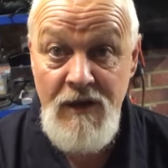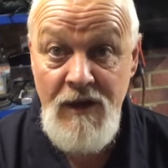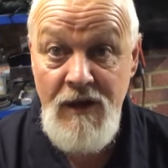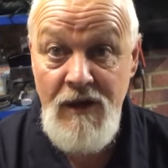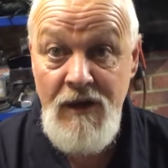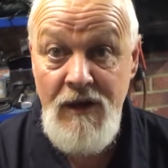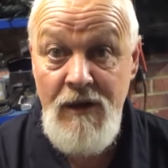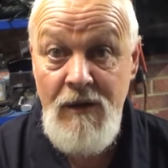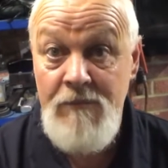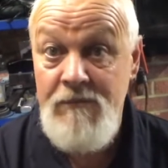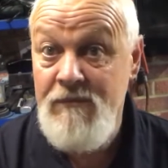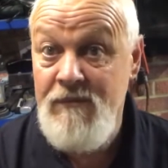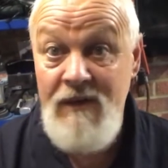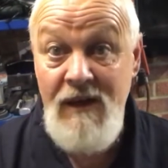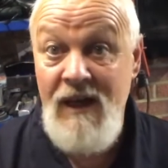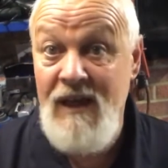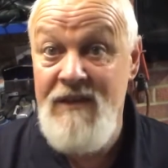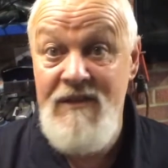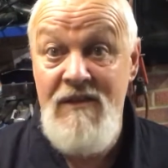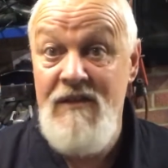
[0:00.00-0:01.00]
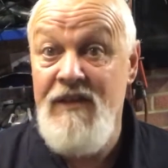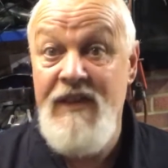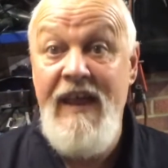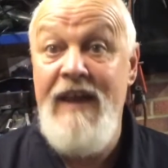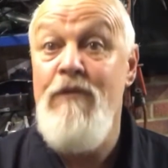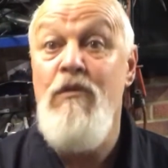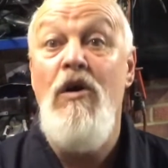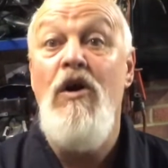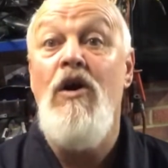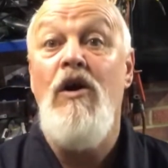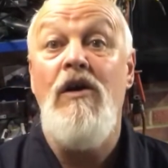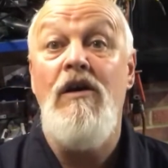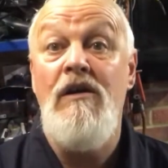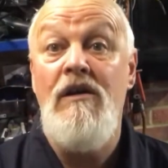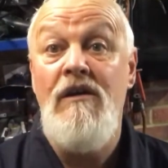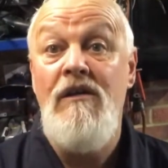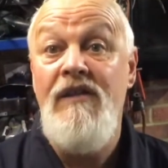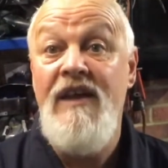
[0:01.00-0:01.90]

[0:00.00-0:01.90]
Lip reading: and they work.